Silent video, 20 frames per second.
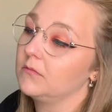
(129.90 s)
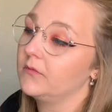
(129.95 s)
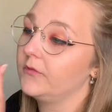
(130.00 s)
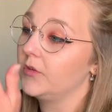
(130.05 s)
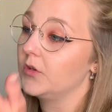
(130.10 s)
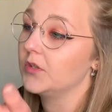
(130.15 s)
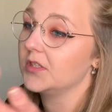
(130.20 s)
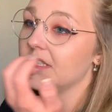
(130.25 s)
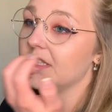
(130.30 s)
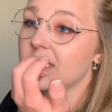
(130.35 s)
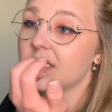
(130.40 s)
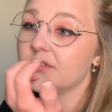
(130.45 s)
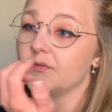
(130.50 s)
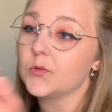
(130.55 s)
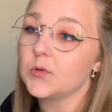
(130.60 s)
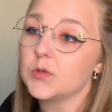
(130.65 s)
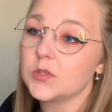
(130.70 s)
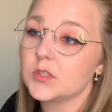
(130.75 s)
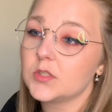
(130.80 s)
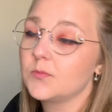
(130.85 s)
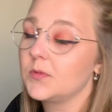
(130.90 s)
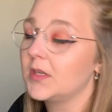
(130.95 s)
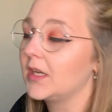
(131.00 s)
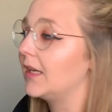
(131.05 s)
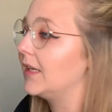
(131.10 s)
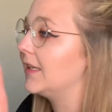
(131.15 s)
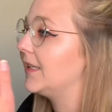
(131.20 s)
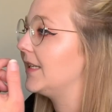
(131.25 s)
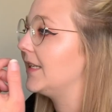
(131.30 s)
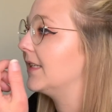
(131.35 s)
First things first, we
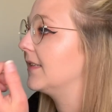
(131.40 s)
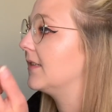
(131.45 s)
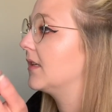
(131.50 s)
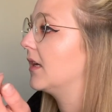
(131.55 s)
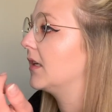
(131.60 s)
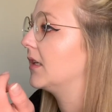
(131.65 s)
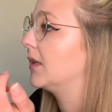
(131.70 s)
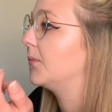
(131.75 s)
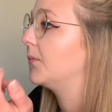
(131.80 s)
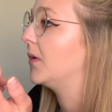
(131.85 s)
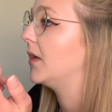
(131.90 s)
kind of need to set up